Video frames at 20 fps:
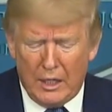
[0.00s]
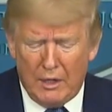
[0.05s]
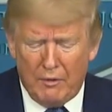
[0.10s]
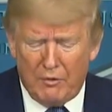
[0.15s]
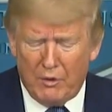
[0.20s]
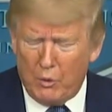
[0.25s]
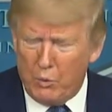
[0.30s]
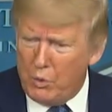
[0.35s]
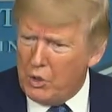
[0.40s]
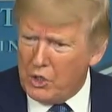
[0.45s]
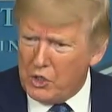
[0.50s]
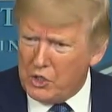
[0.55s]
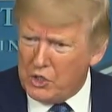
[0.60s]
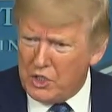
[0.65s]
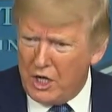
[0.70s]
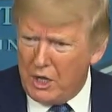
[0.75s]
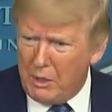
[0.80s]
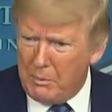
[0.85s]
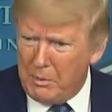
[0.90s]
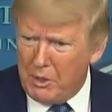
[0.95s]
If it
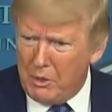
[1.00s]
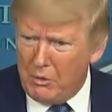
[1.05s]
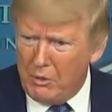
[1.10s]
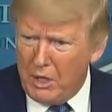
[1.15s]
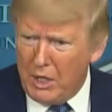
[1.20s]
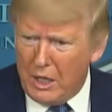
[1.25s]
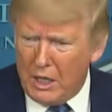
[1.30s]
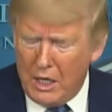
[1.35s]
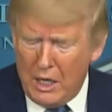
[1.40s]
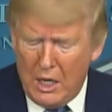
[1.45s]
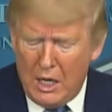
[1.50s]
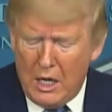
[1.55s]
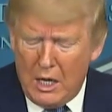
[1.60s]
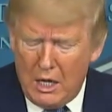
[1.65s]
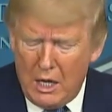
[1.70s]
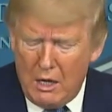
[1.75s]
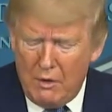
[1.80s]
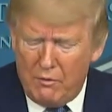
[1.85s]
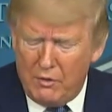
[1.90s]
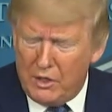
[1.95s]
works, that'd be great.
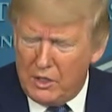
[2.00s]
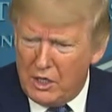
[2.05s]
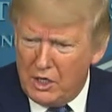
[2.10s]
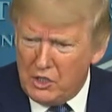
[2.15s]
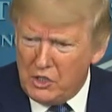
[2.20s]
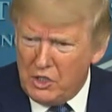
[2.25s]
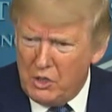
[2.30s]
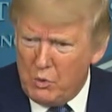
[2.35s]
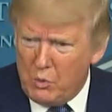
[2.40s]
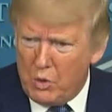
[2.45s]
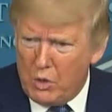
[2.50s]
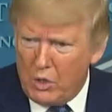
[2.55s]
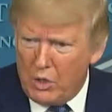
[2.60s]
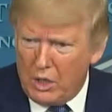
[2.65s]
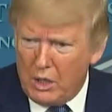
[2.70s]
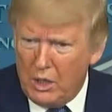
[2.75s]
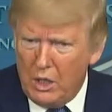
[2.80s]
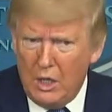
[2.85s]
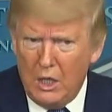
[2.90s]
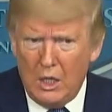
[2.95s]
If it doesn't
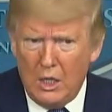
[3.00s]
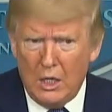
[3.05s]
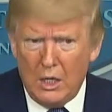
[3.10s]
work,